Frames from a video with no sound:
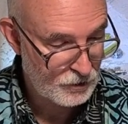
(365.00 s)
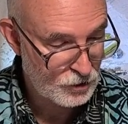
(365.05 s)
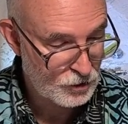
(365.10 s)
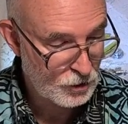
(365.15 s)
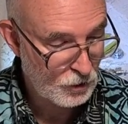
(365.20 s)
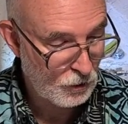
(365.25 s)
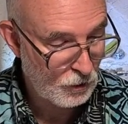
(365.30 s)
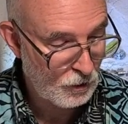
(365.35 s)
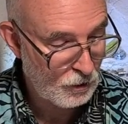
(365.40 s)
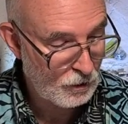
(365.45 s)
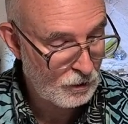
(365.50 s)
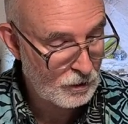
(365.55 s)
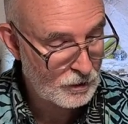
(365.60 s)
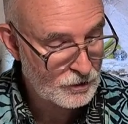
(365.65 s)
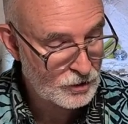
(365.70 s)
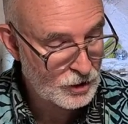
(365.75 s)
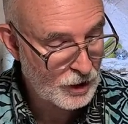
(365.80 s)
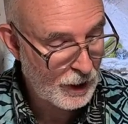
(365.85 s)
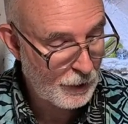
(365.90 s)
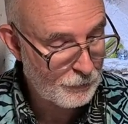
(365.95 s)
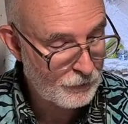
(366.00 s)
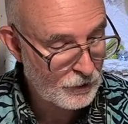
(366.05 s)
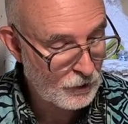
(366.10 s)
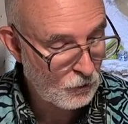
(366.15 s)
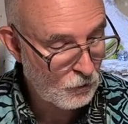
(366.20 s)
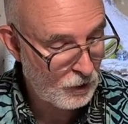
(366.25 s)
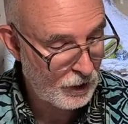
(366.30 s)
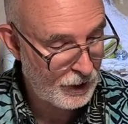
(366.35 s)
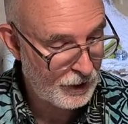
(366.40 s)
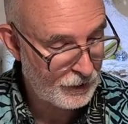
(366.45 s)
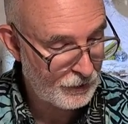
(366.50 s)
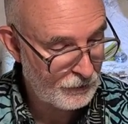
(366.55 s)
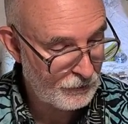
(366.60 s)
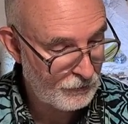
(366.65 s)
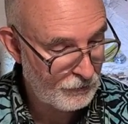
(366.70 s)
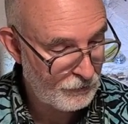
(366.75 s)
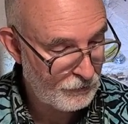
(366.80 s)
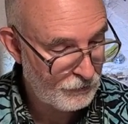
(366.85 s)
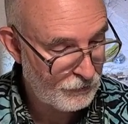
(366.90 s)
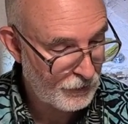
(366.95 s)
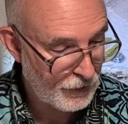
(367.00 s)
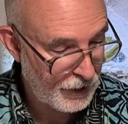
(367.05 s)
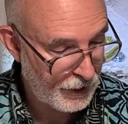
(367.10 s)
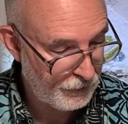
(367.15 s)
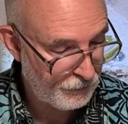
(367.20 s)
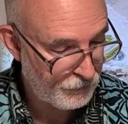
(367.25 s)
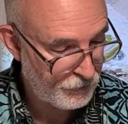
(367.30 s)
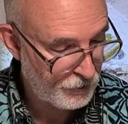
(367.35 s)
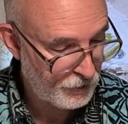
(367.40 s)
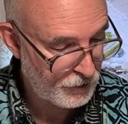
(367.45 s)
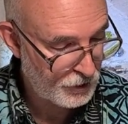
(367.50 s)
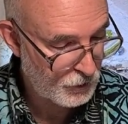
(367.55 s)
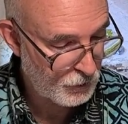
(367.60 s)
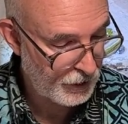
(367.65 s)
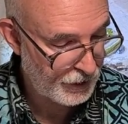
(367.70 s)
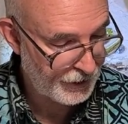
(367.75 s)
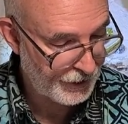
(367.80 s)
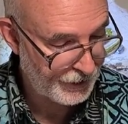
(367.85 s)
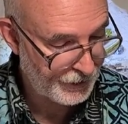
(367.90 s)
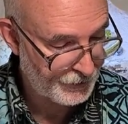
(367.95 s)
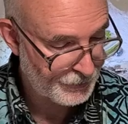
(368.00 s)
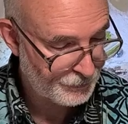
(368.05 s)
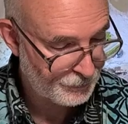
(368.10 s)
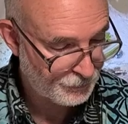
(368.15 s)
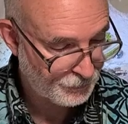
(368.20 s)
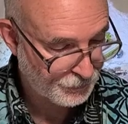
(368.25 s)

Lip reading: Joel chapter 1, 5 through 20.